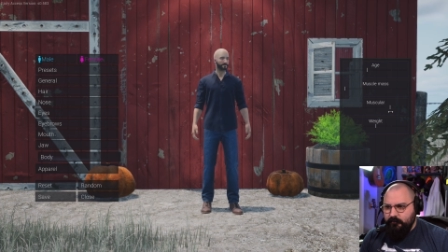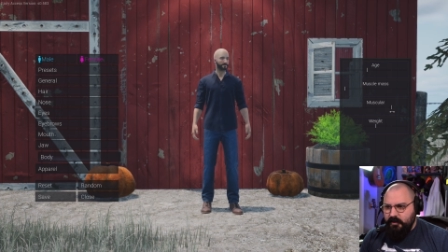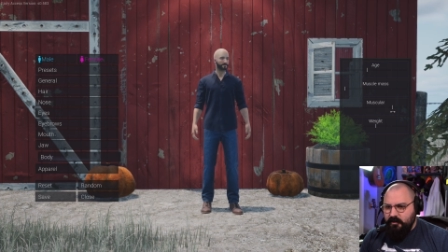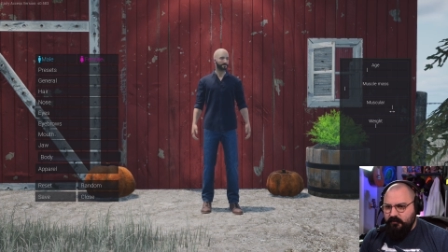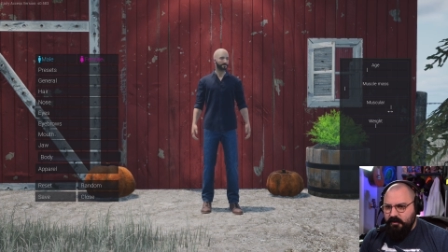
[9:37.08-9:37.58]

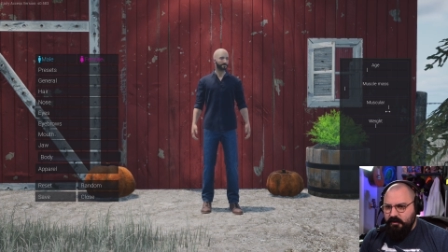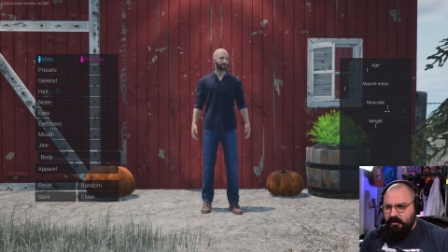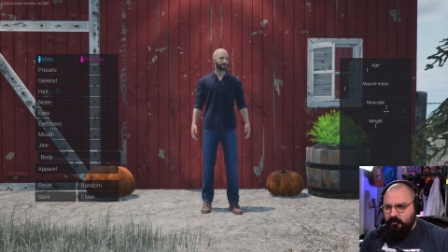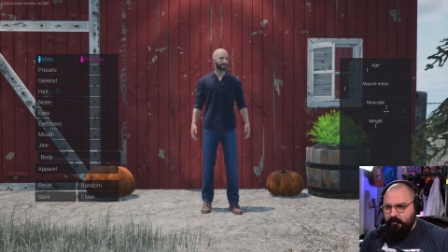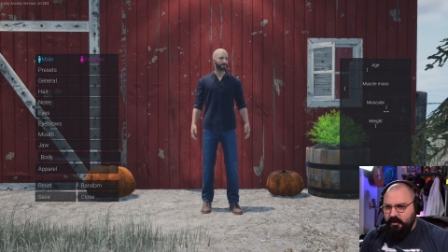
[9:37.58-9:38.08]
I have a
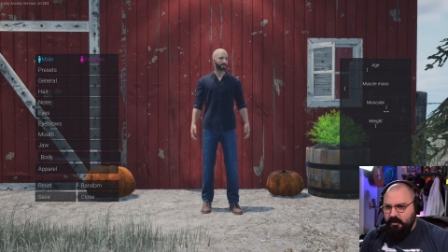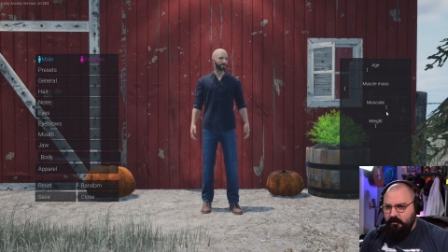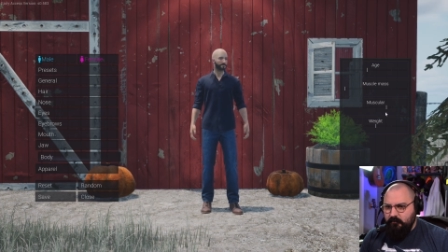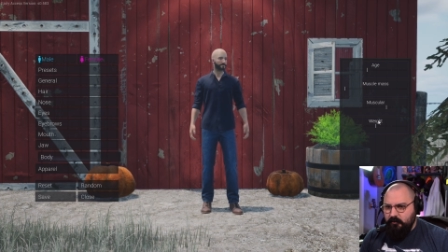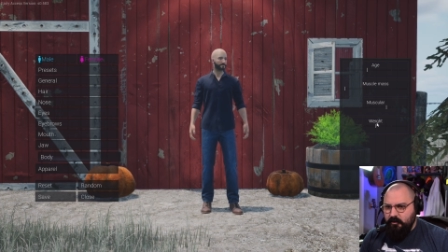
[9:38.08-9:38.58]
little bit.
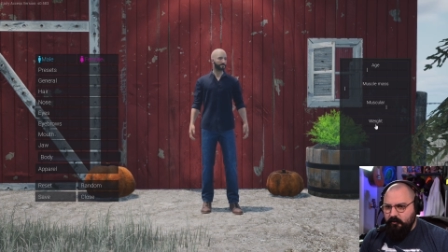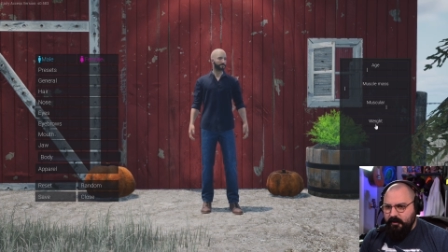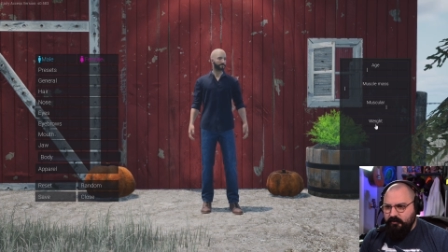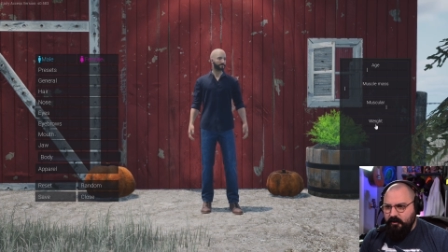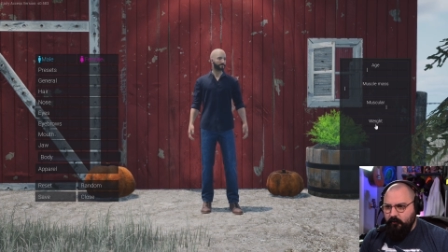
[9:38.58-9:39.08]
We'll go
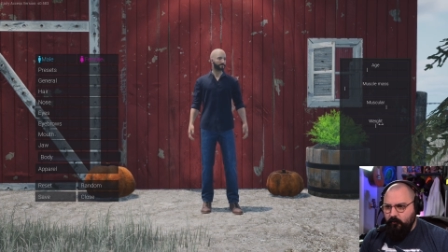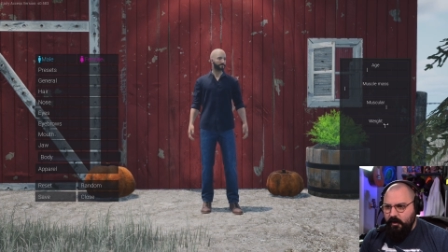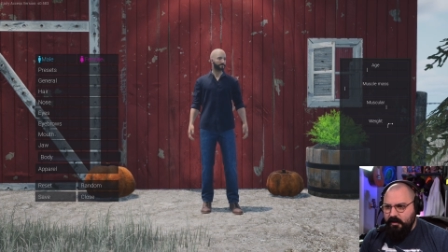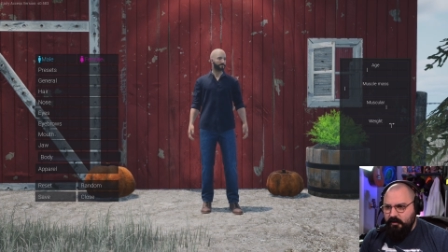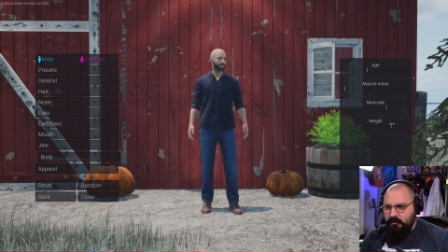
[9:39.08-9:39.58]
about there.
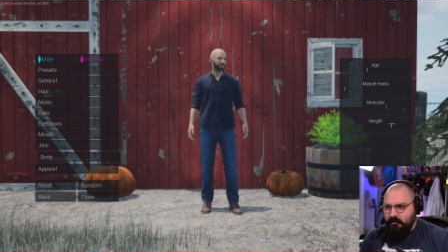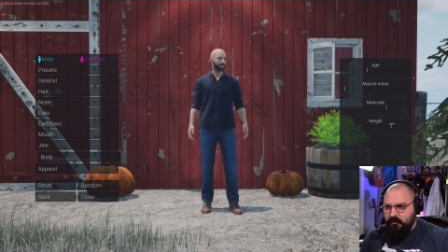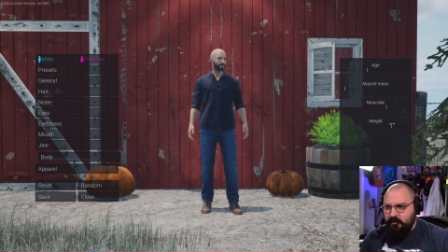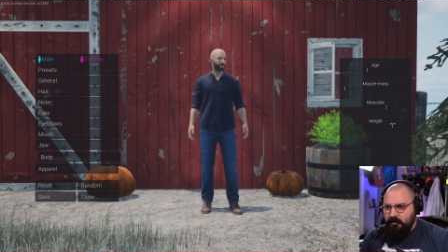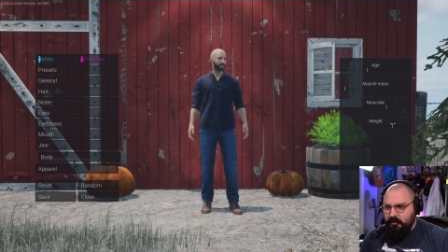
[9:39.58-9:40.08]
Weight.
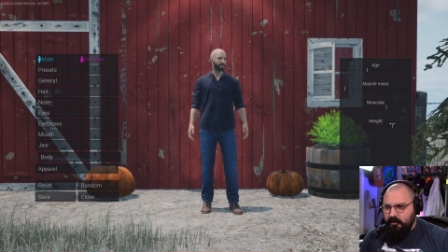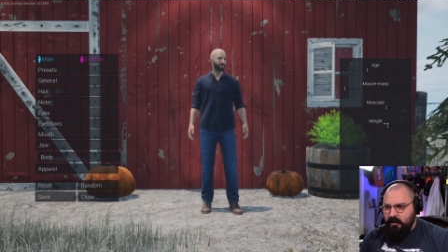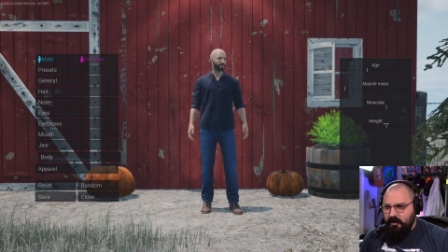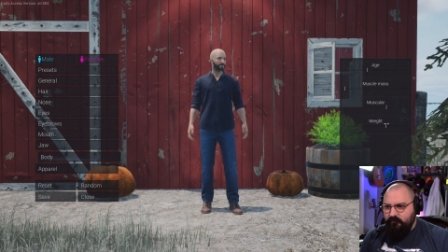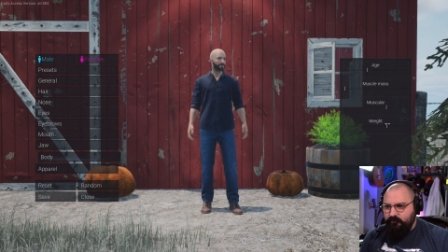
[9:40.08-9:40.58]

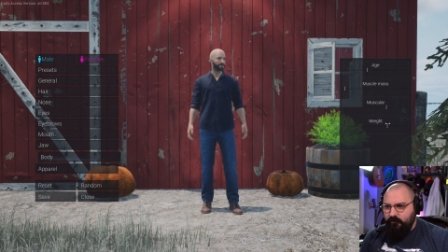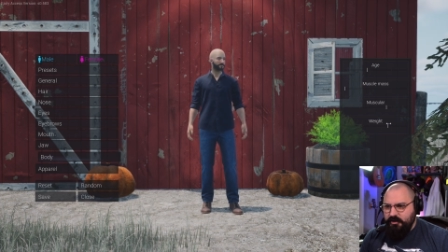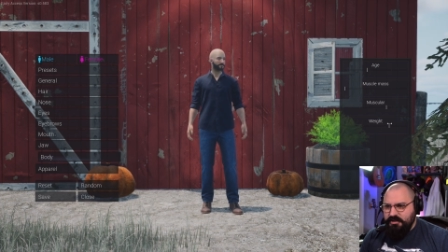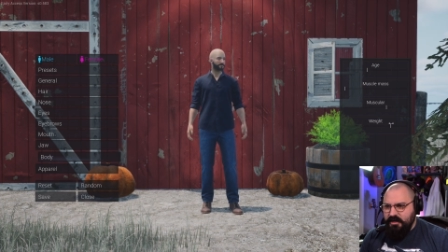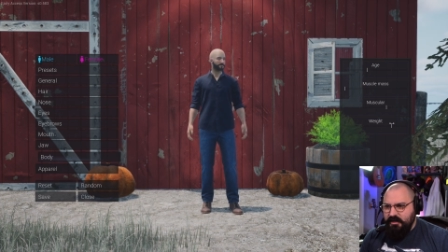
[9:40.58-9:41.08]

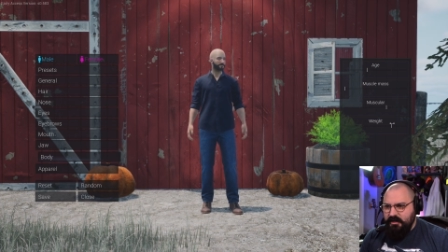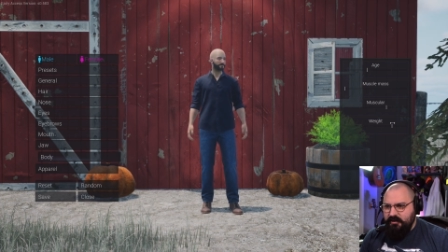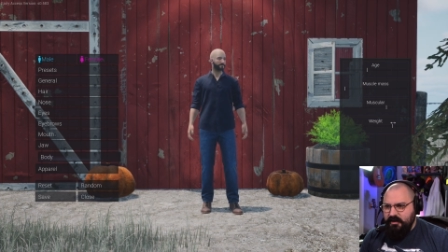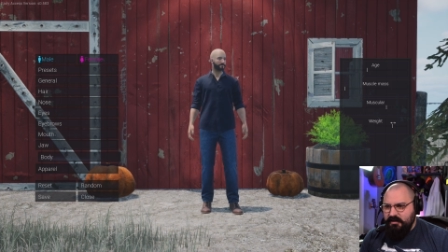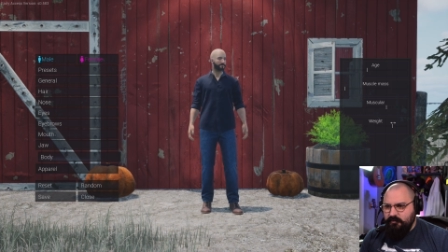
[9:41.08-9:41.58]
Unfortunately,
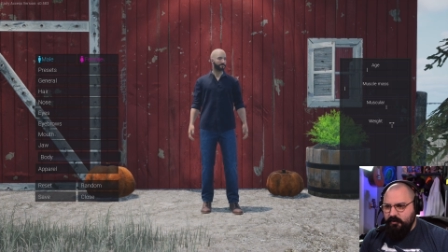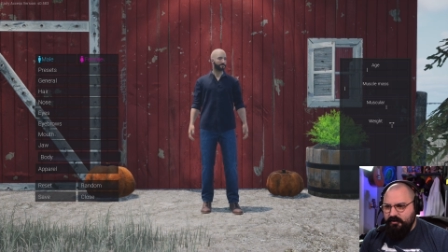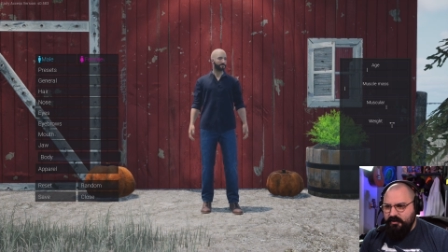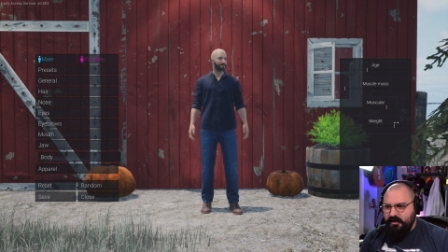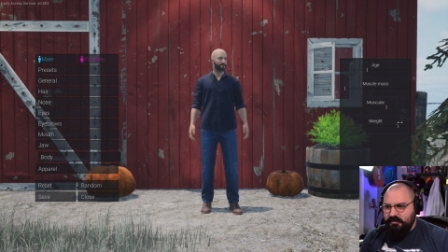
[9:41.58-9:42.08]
that's where
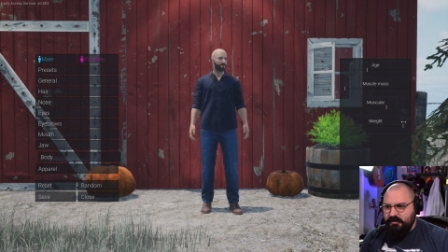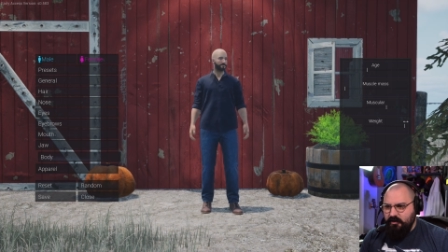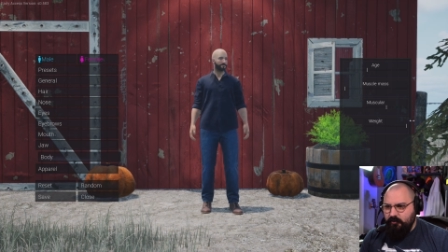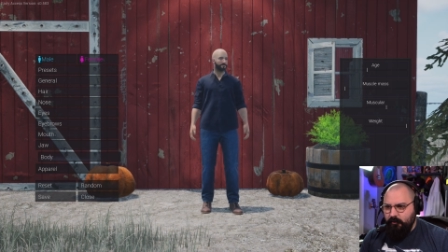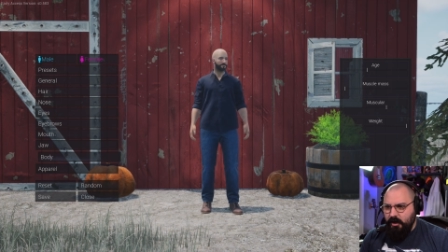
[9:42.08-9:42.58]
things
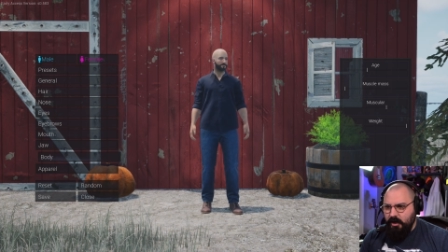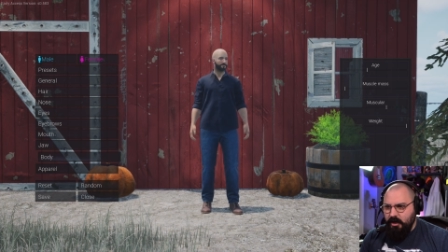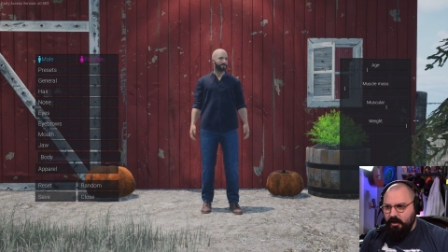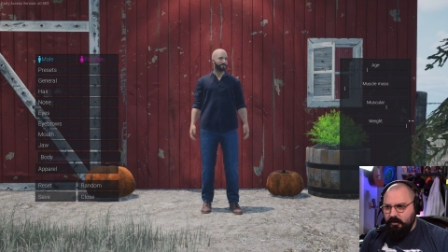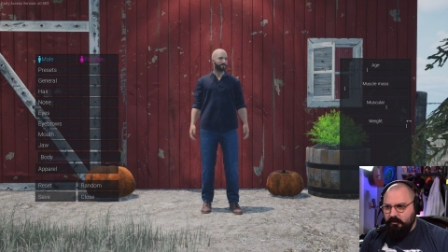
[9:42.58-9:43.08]
go
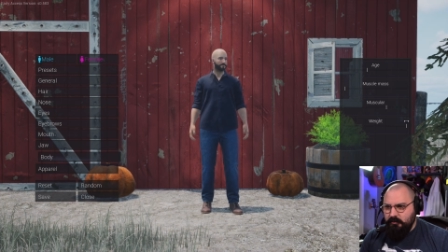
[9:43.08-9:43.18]
wrong.